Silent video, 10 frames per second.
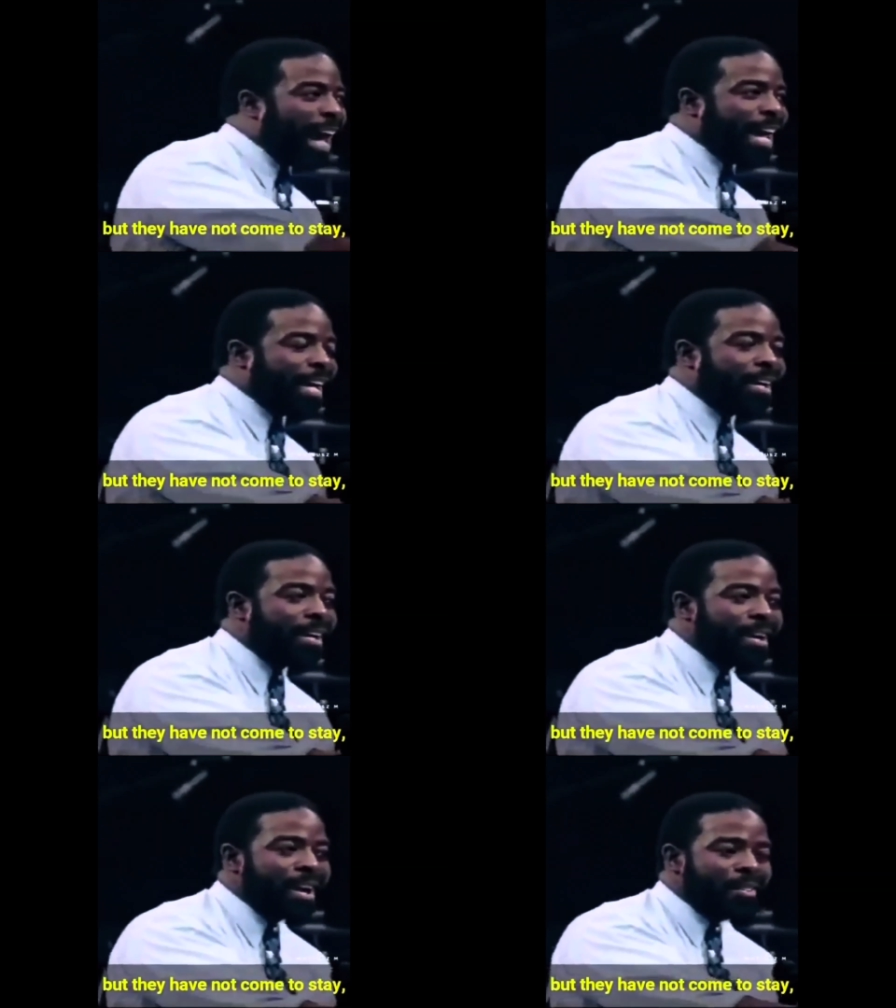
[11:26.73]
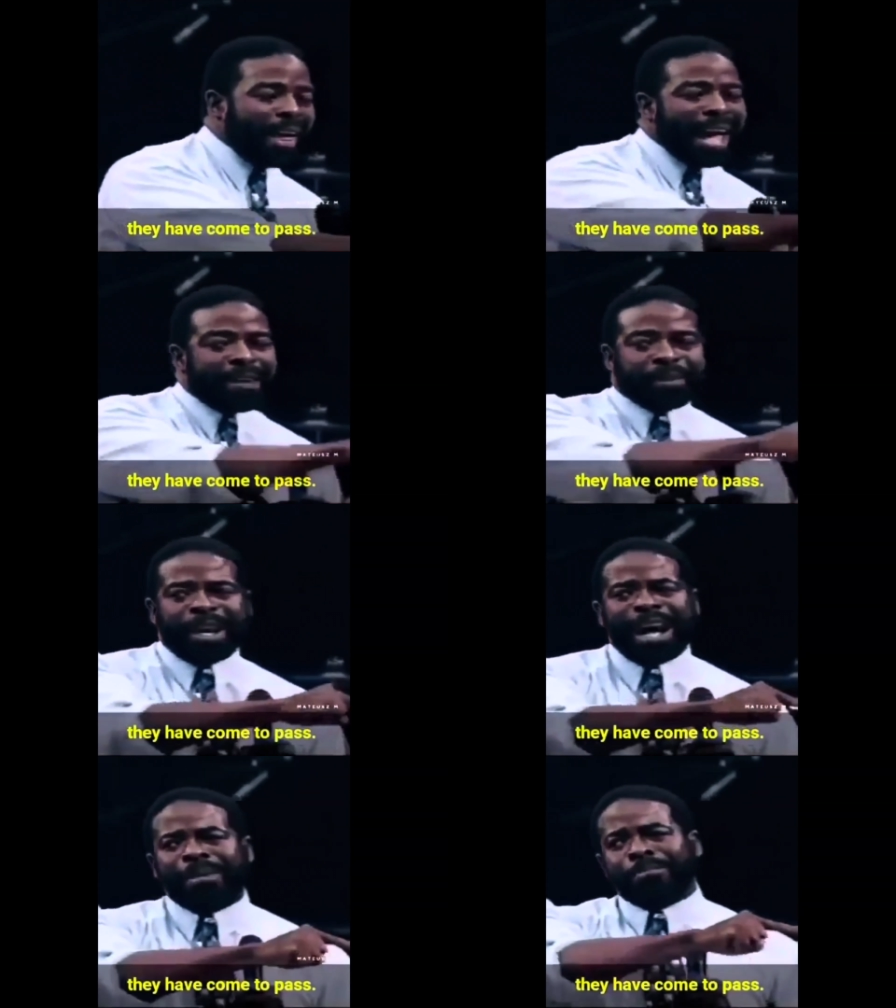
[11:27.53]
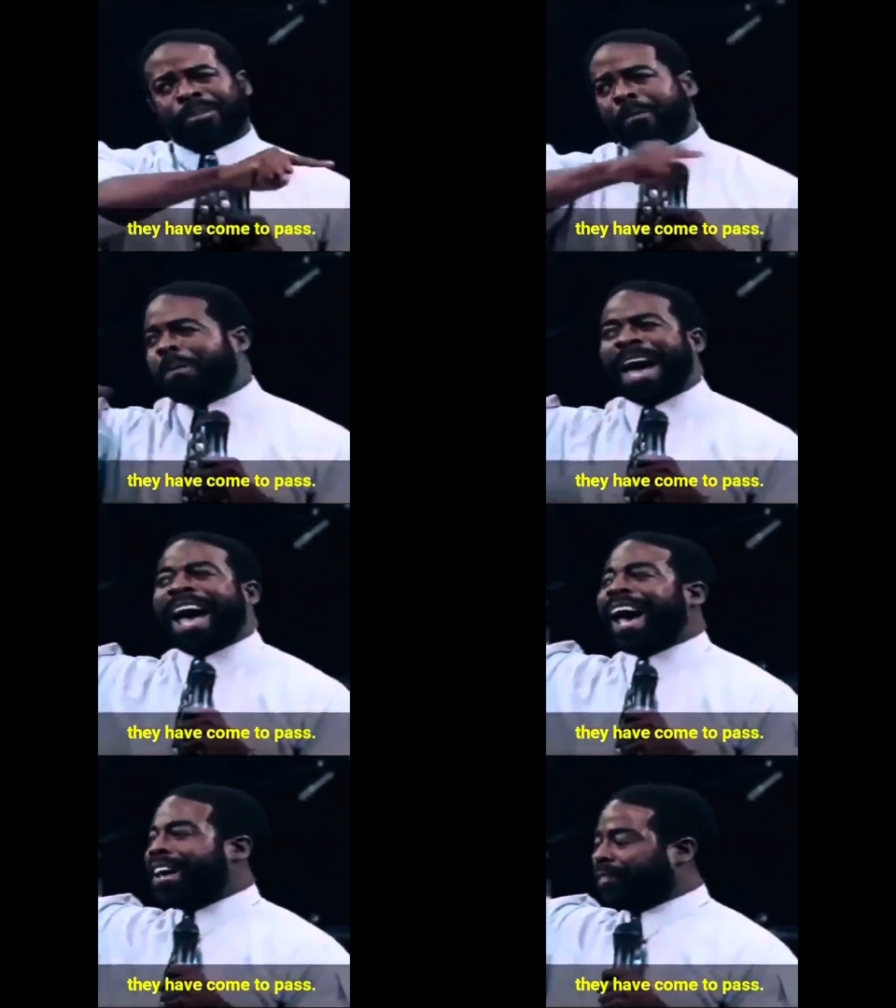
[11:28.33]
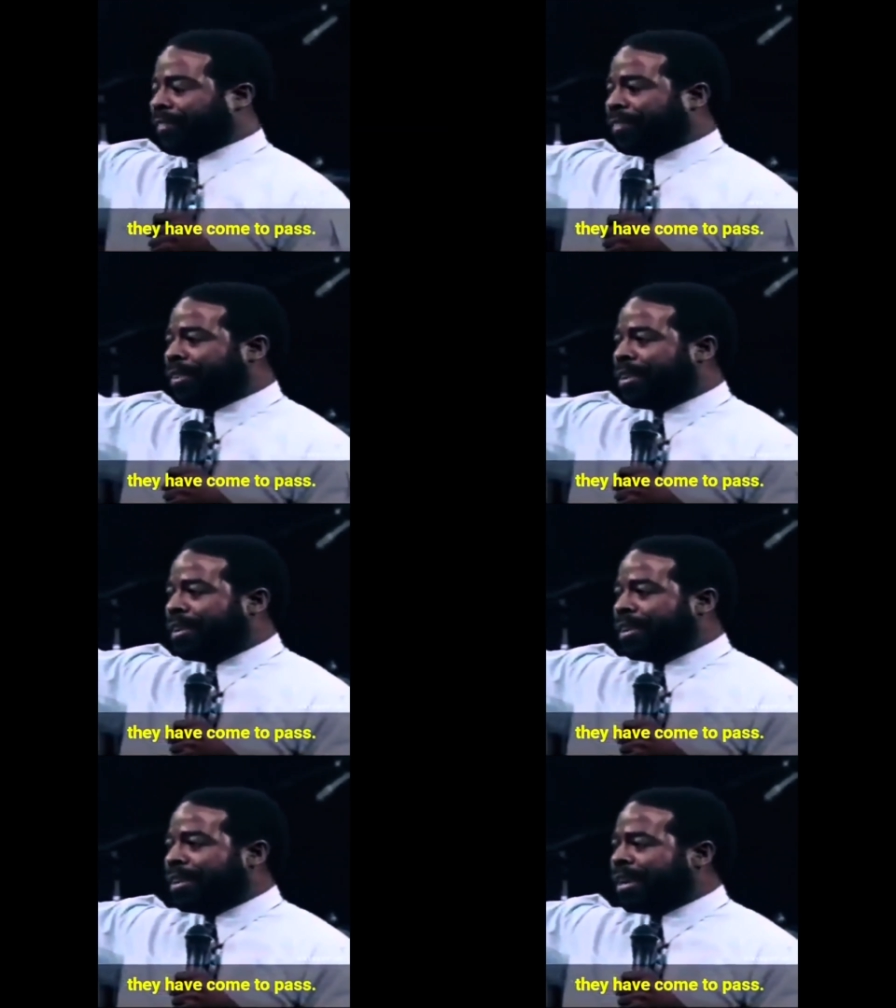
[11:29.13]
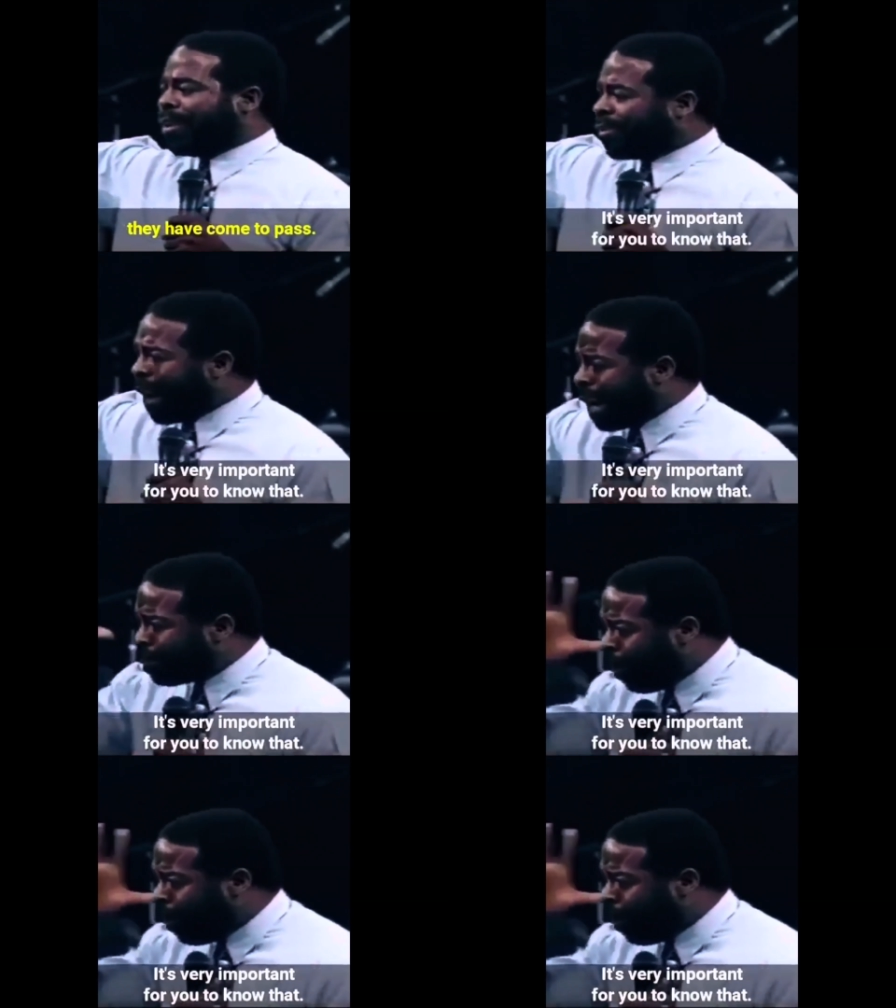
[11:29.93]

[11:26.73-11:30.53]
to stay. They have come to pass. It's